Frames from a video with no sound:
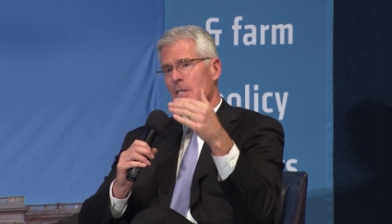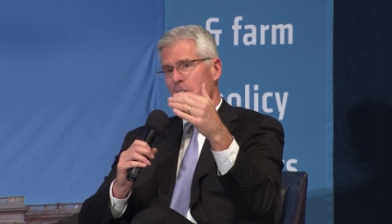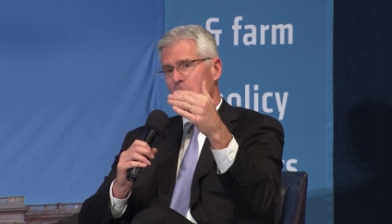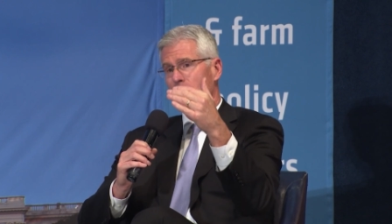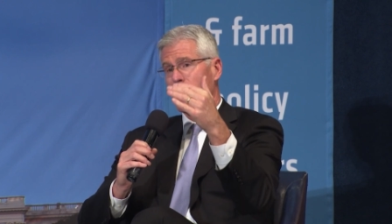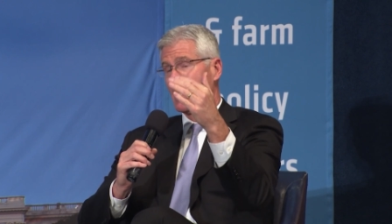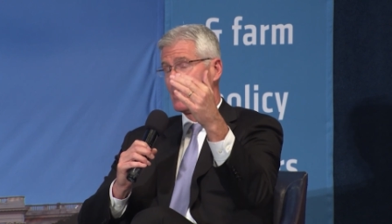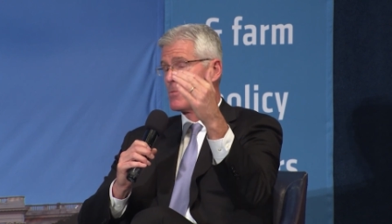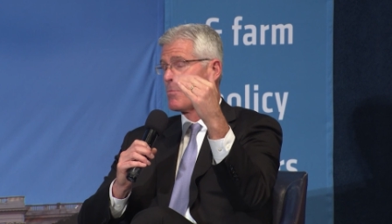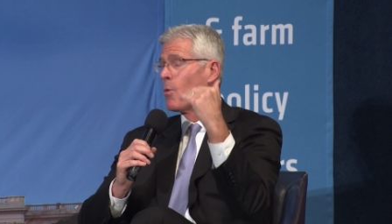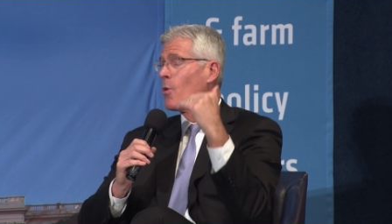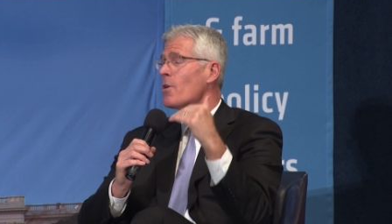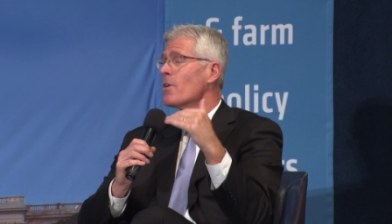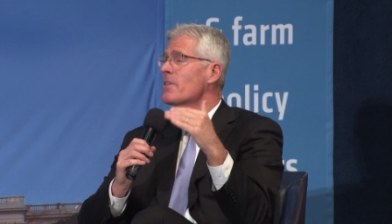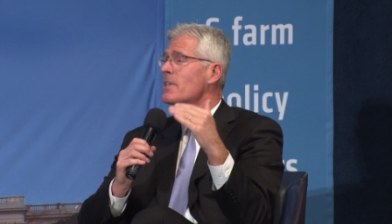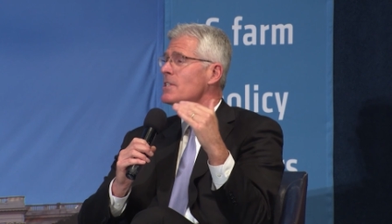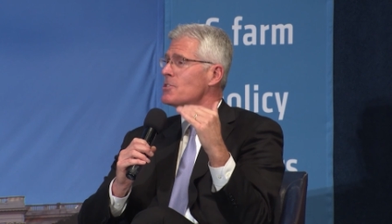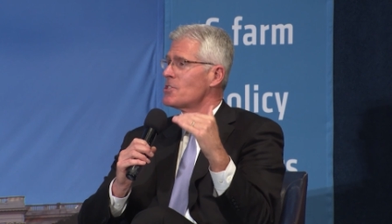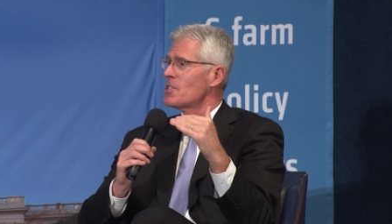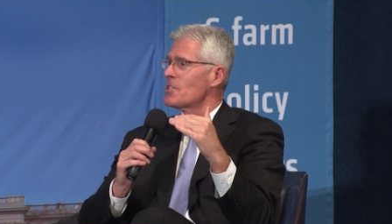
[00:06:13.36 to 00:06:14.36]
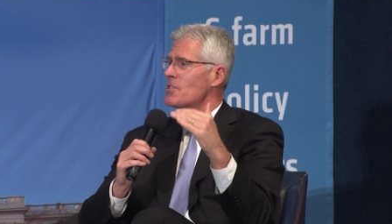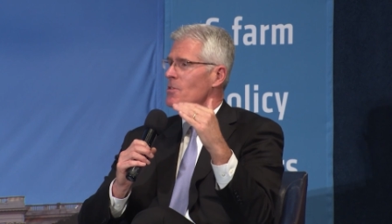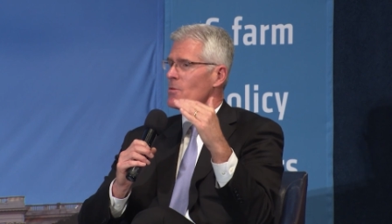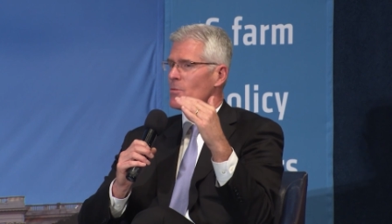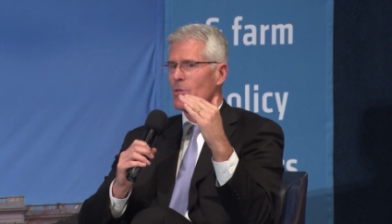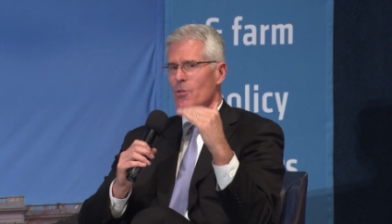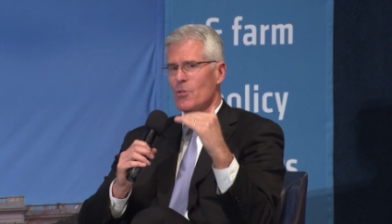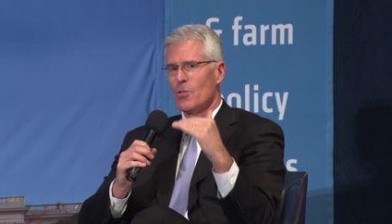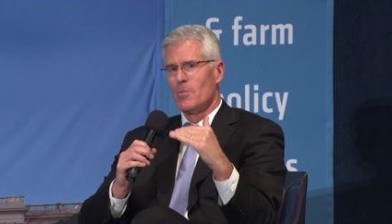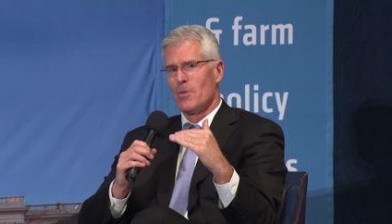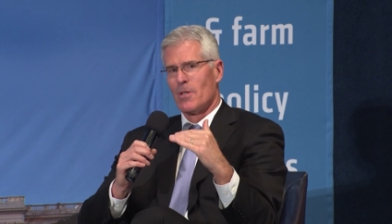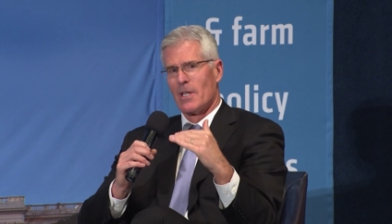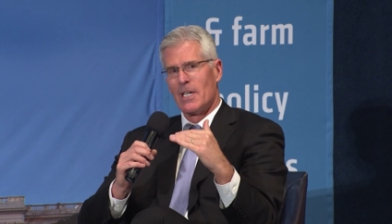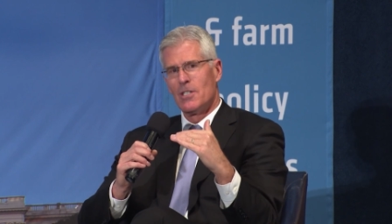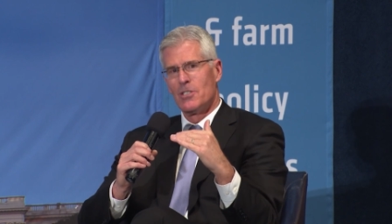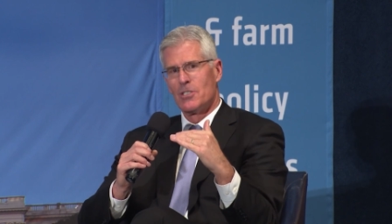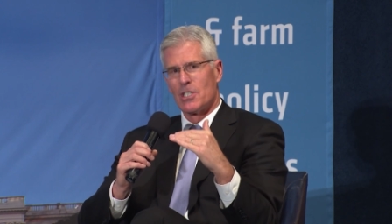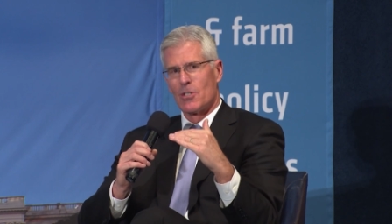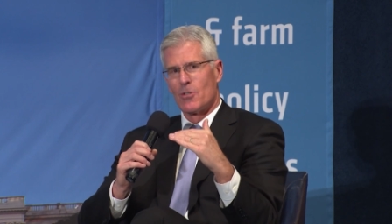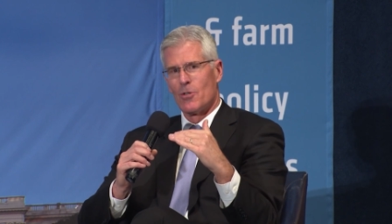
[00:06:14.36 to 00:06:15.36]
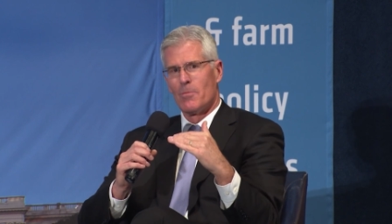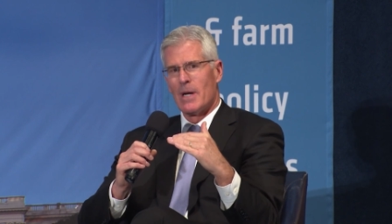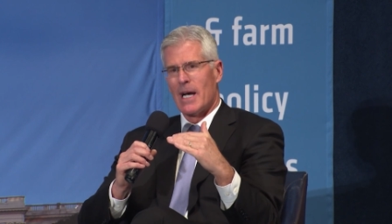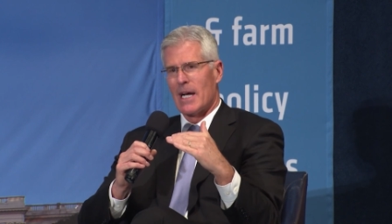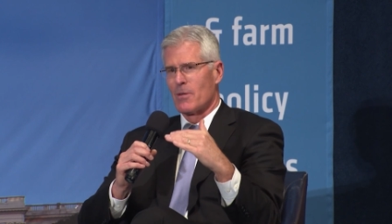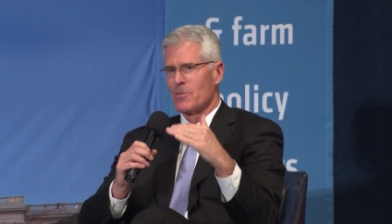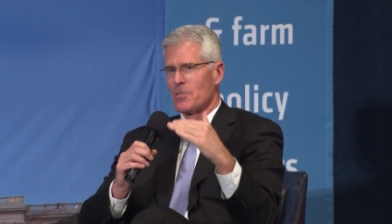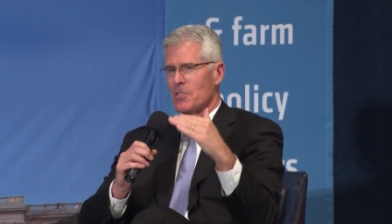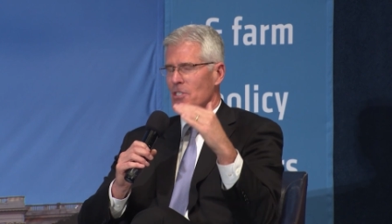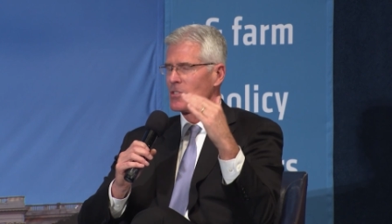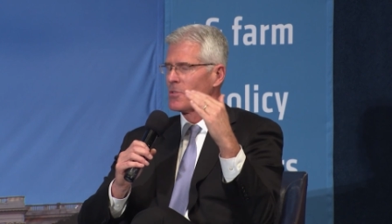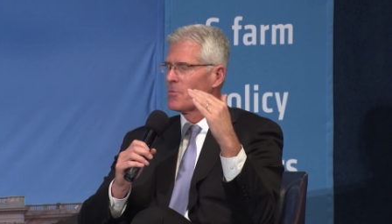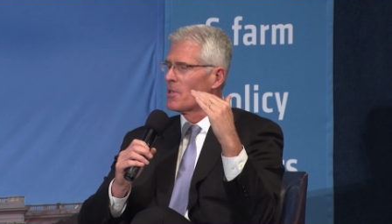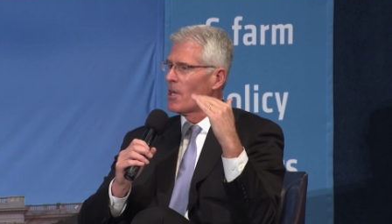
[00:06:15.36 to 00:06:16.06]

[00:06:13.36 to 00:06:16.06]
It's more than just the Renewable Energy Group acquisition.